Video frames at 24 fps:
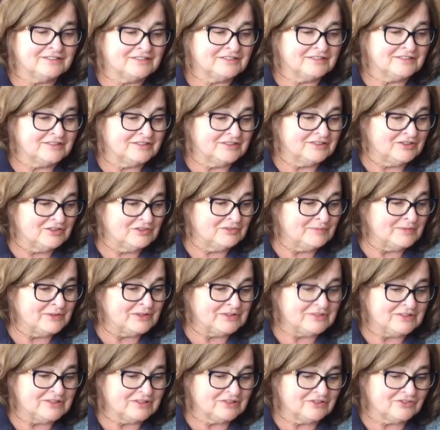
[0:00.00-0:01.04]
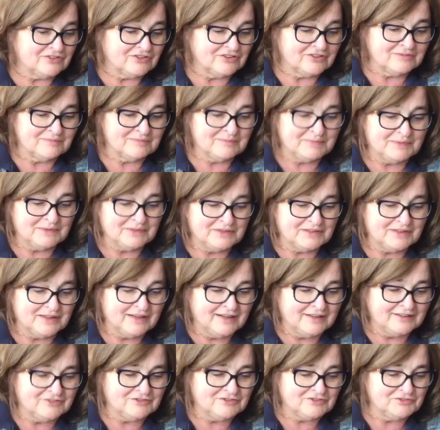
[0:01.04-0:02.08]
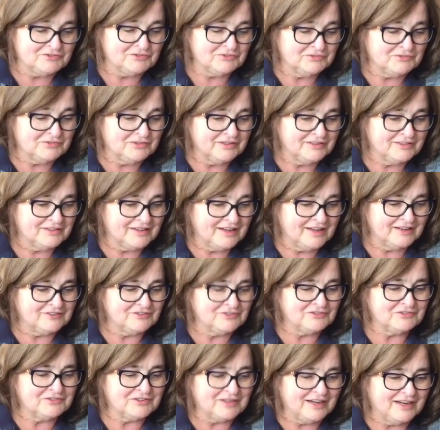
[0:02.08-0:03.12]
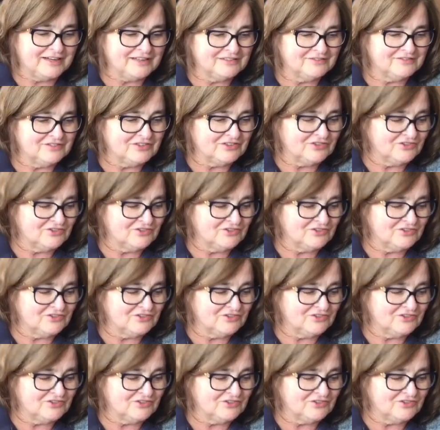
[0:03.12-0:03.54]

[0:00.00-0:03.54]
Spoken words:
is a gnome addiction, but I do kind of